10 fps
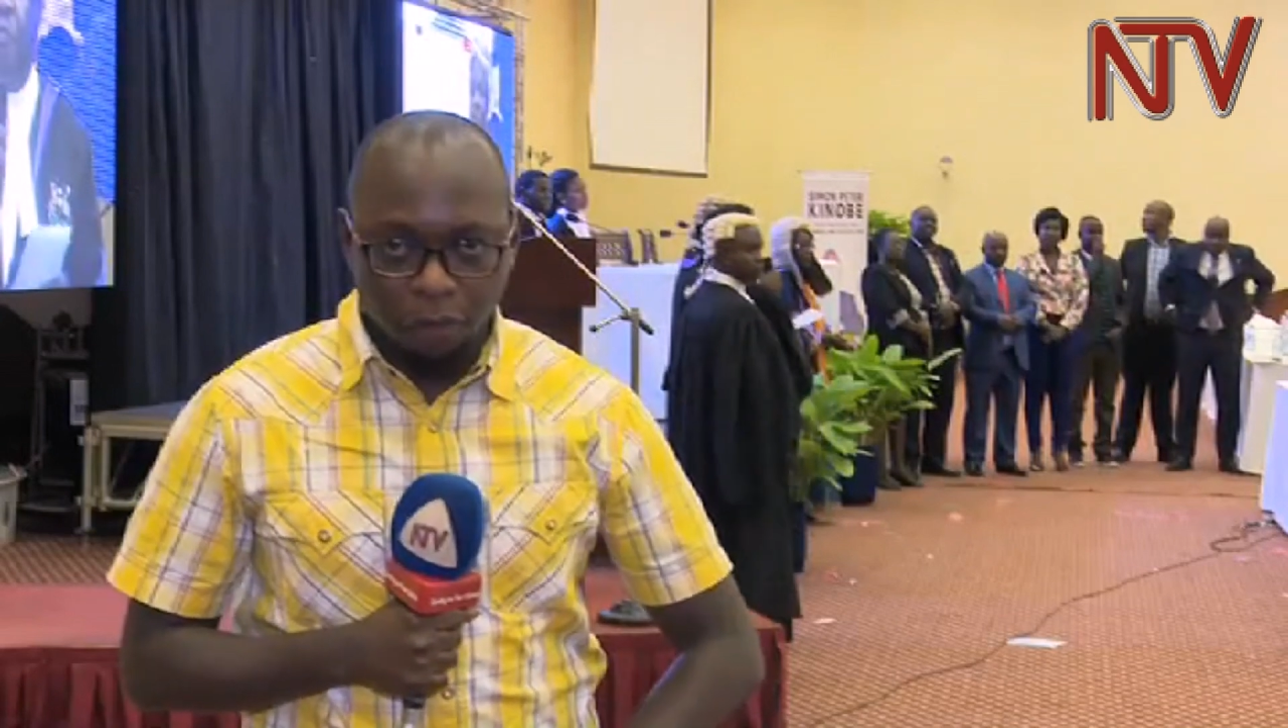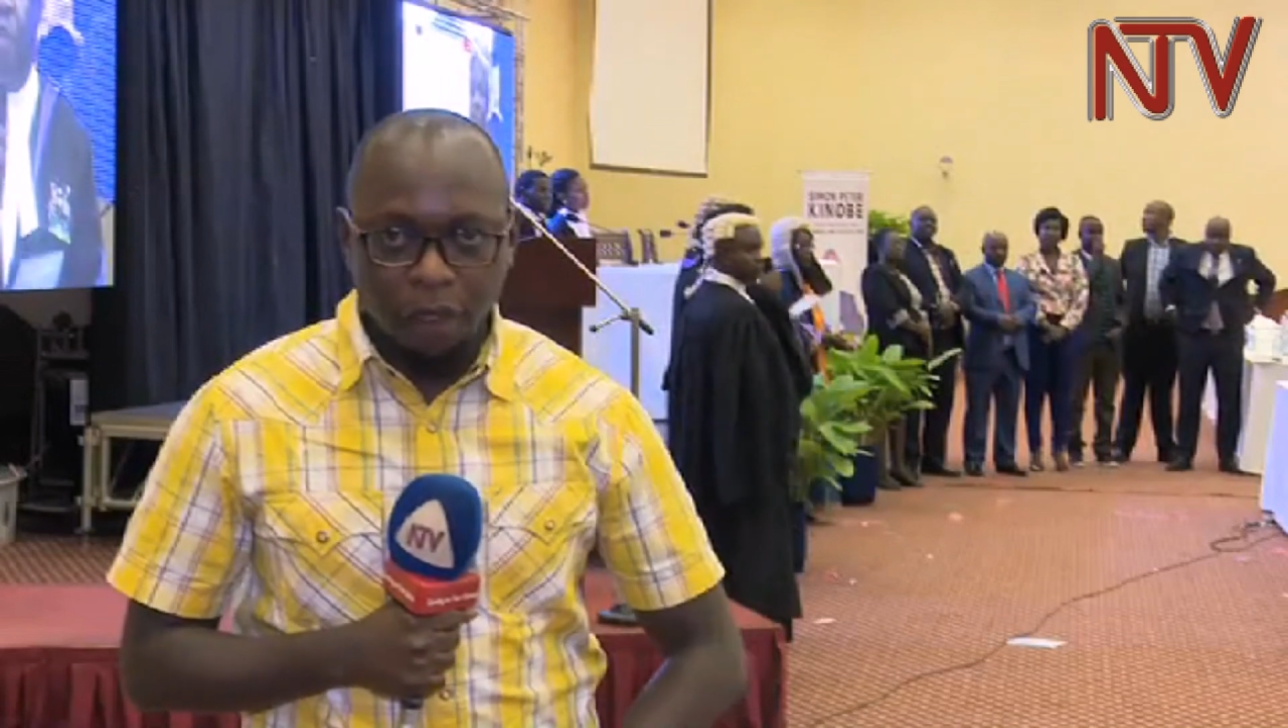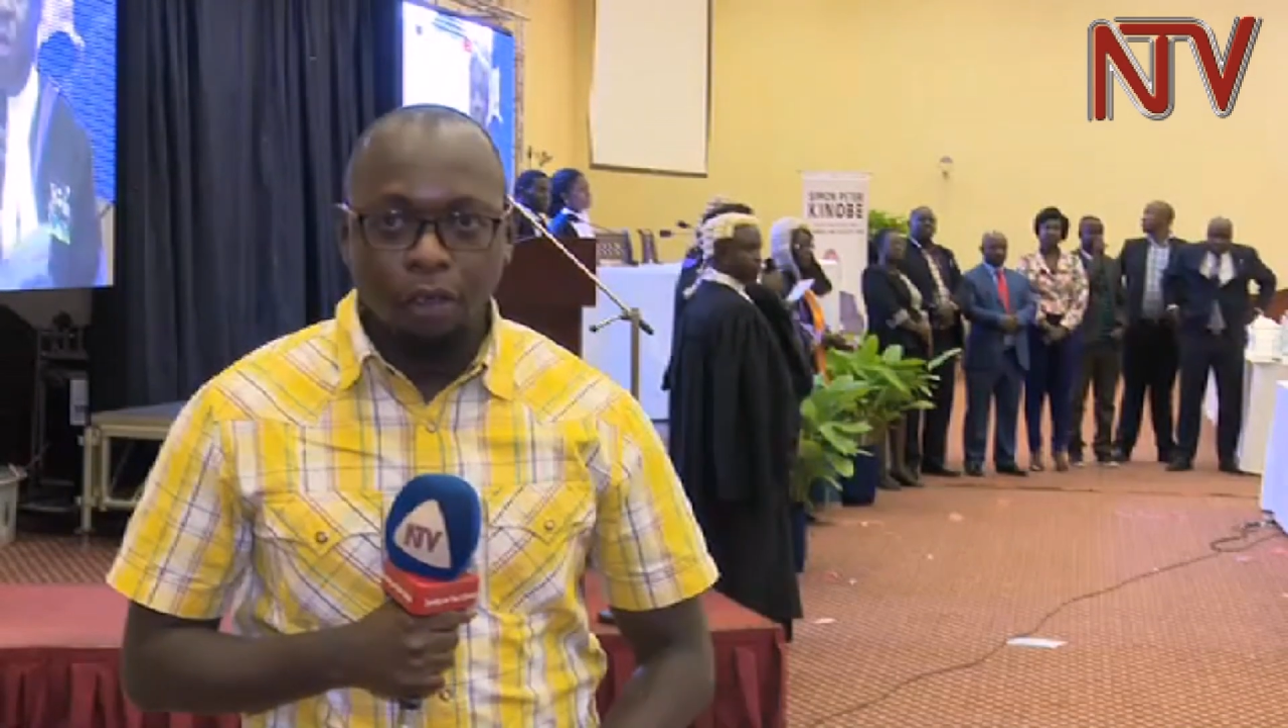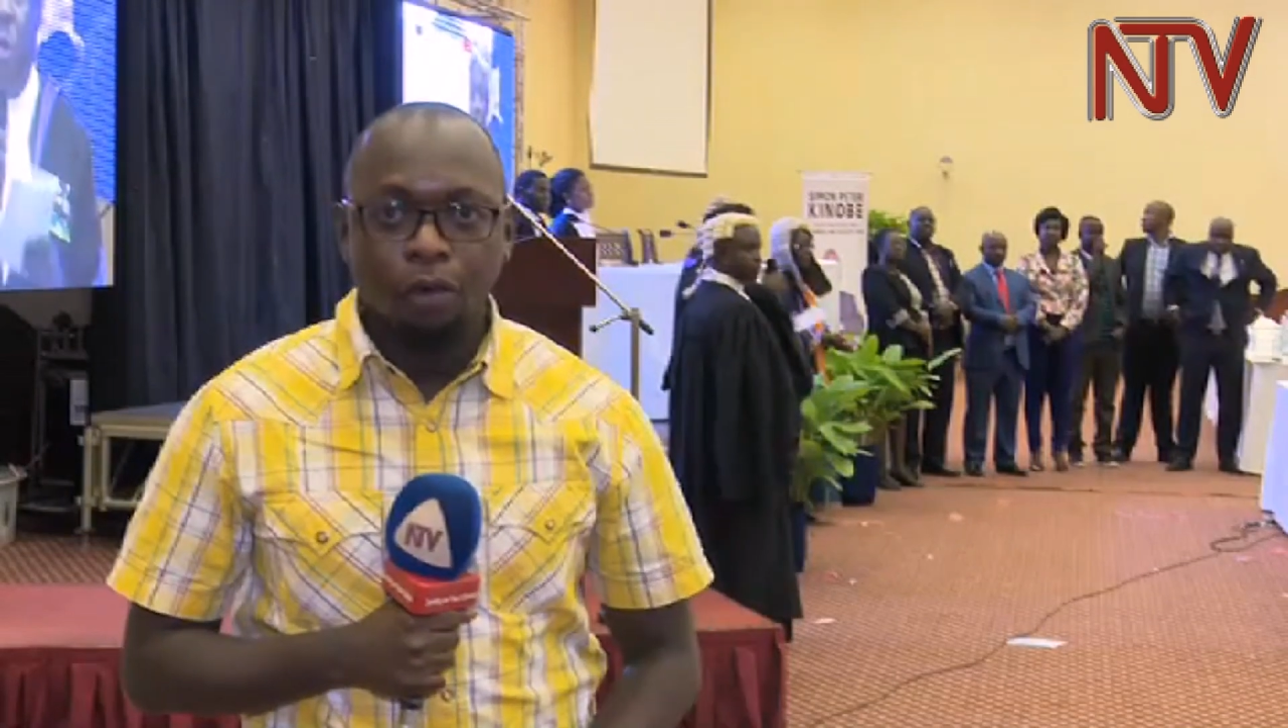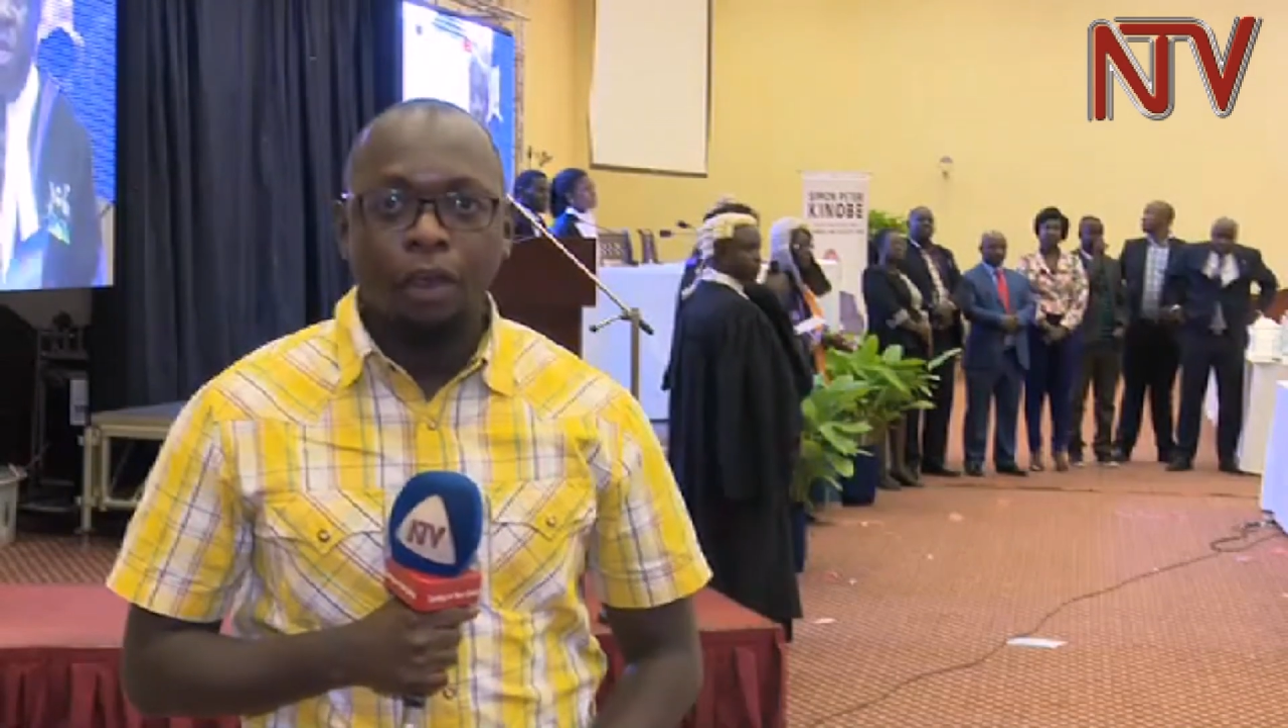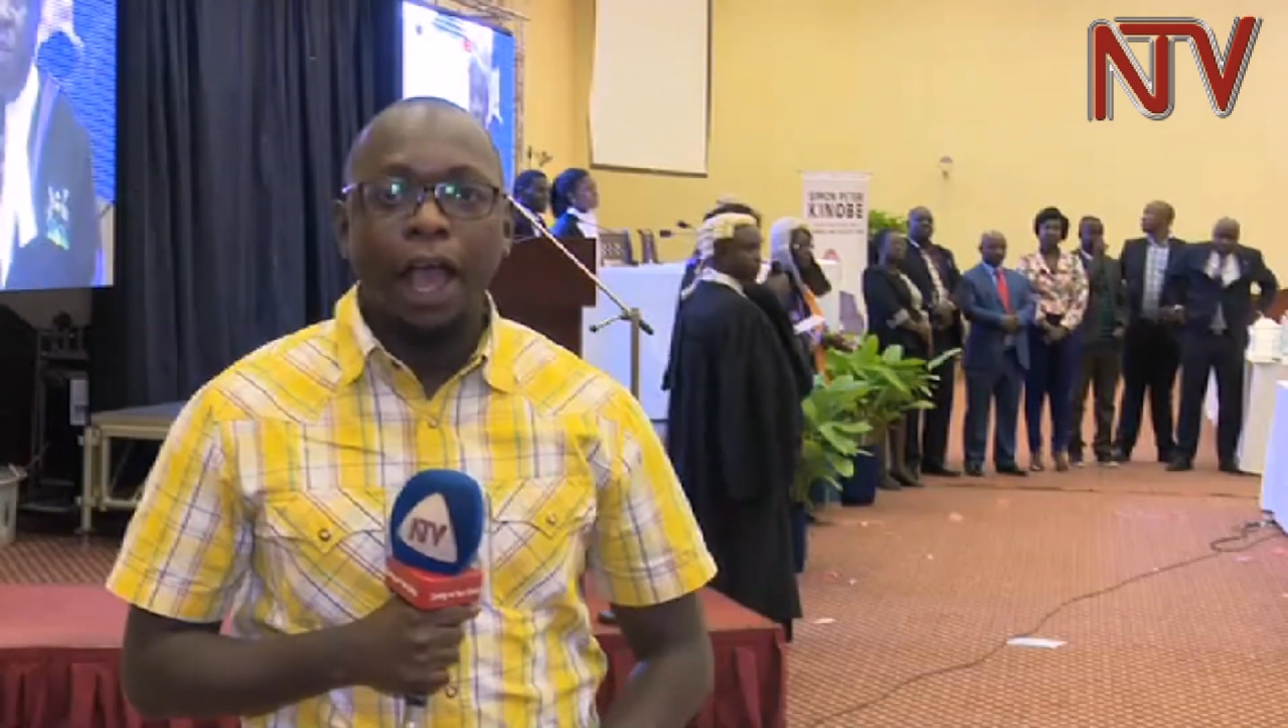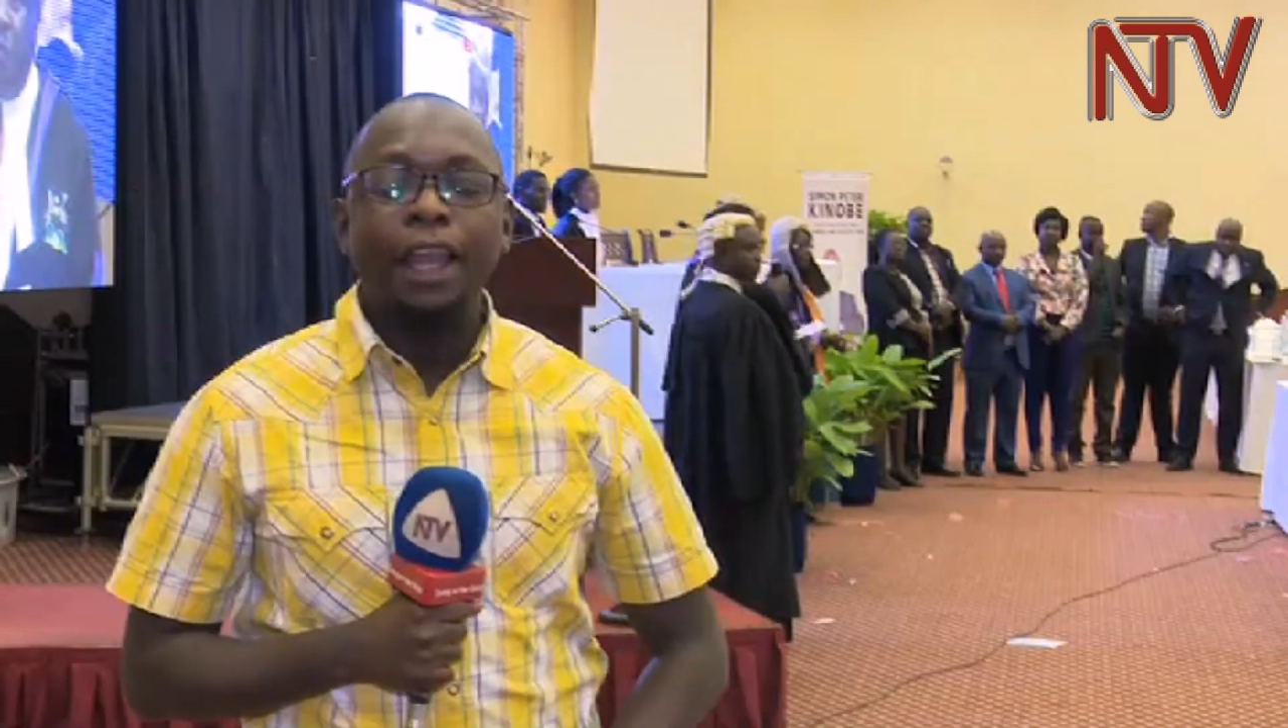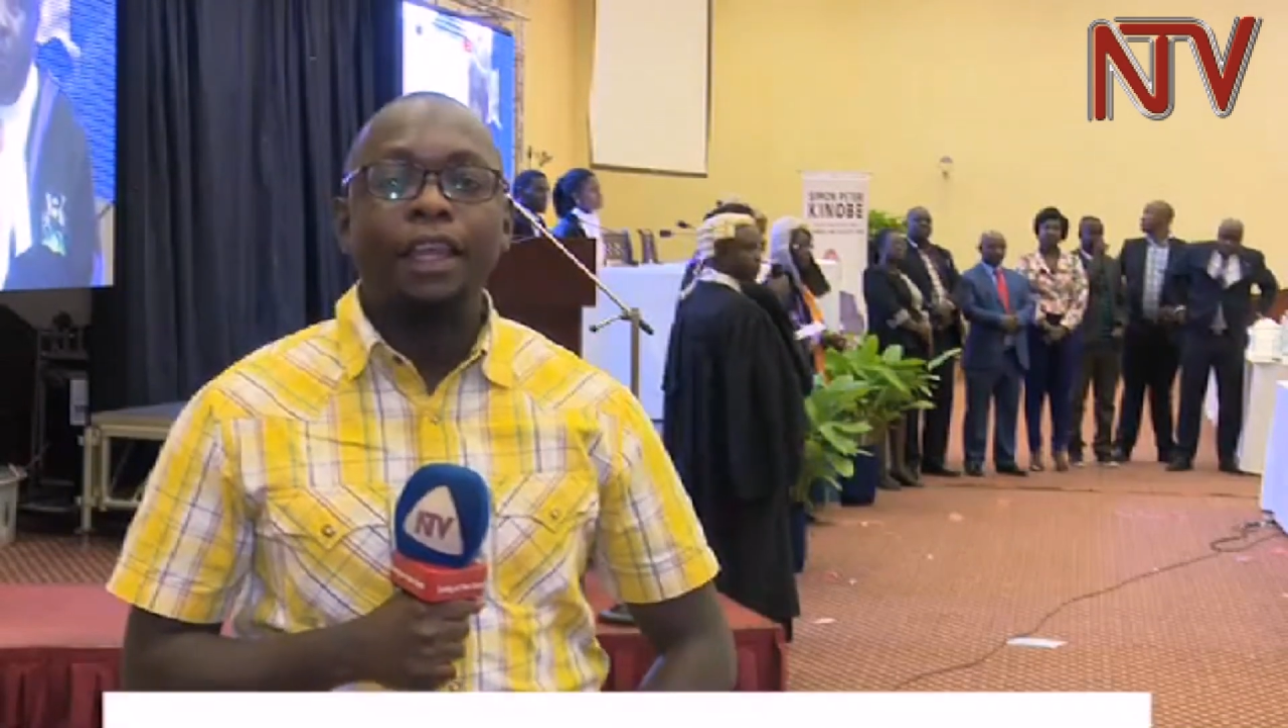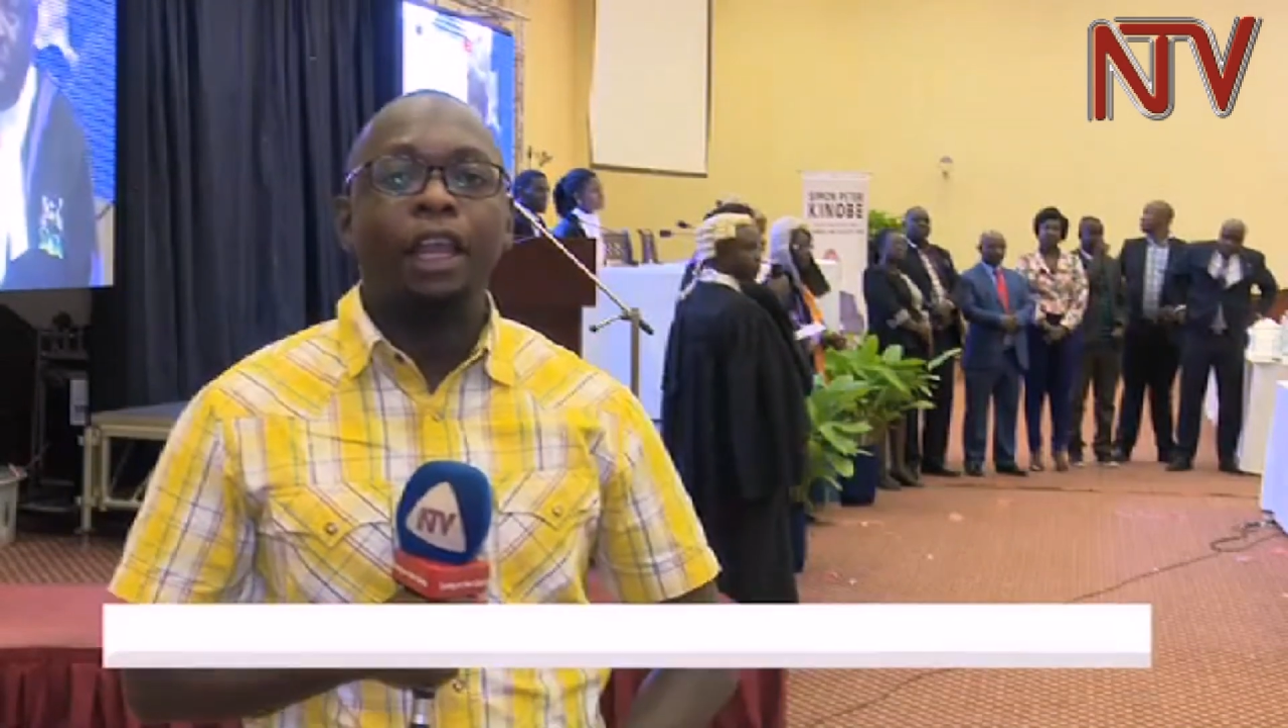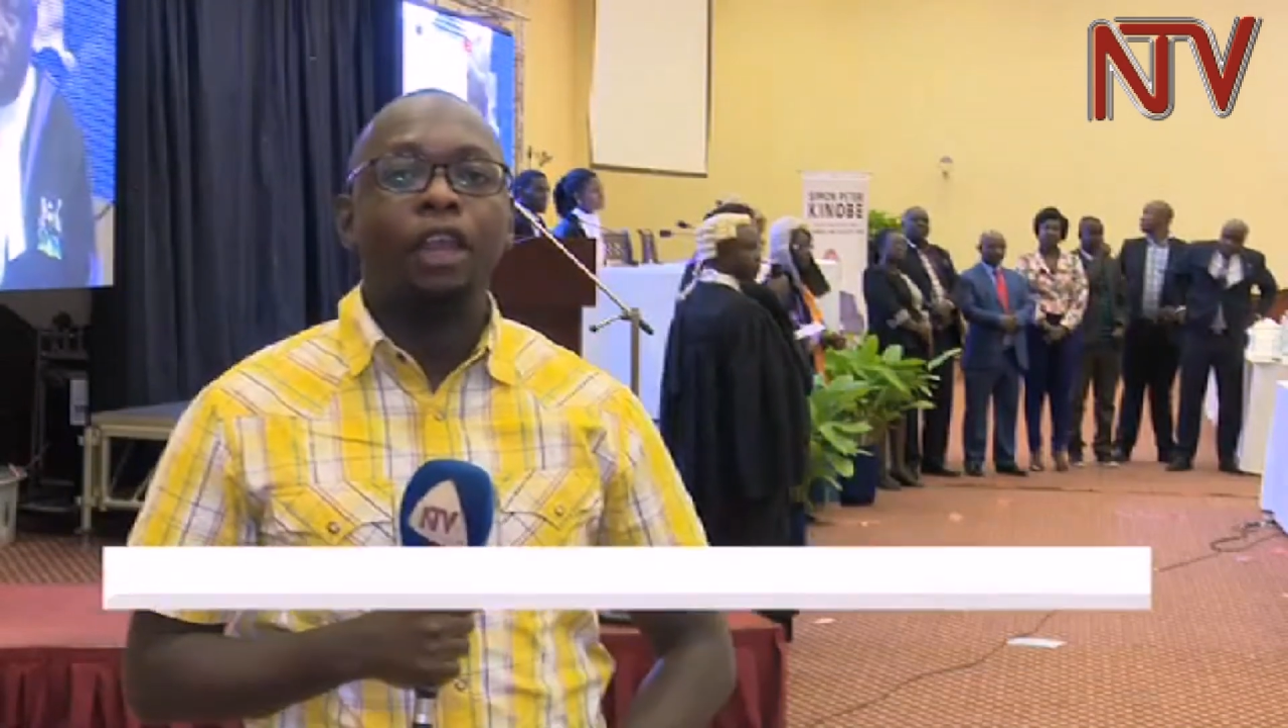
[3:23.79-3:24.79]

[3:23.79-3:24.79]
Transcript: of the Uganda